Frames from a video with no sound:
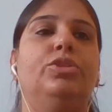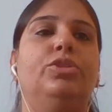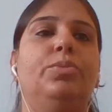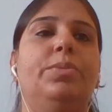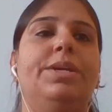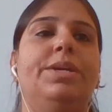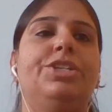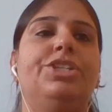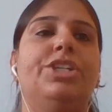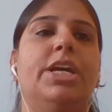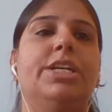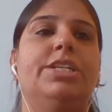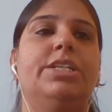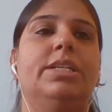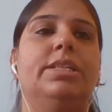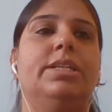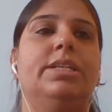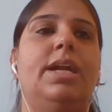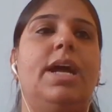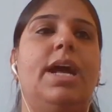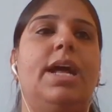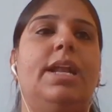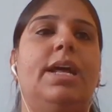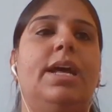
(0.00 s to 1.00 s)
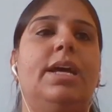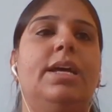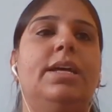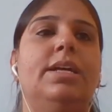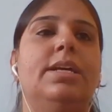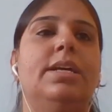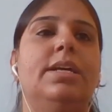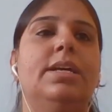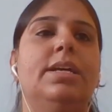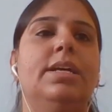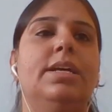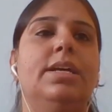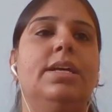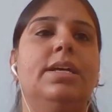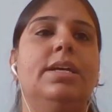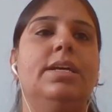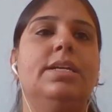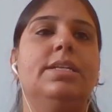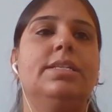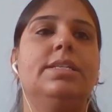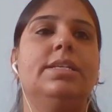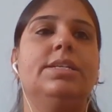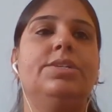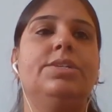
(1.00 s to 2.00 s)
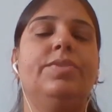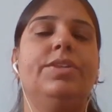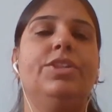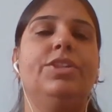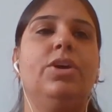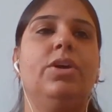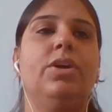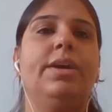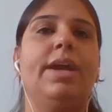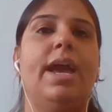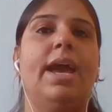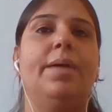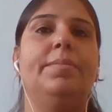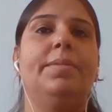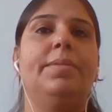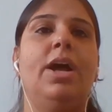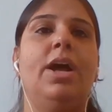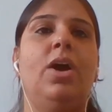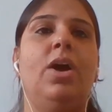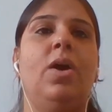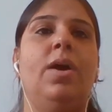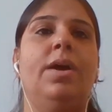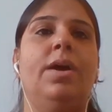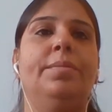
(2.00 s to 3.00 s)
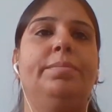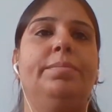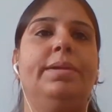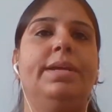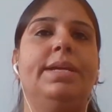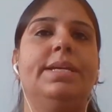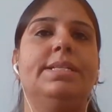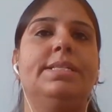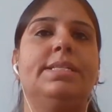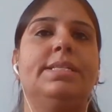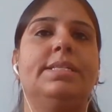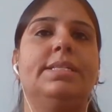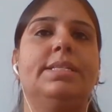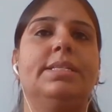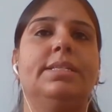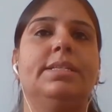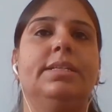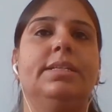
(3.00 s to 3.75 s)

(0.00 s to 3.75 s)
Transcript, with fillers: Twisha Chandrana, sit with your camera on, please.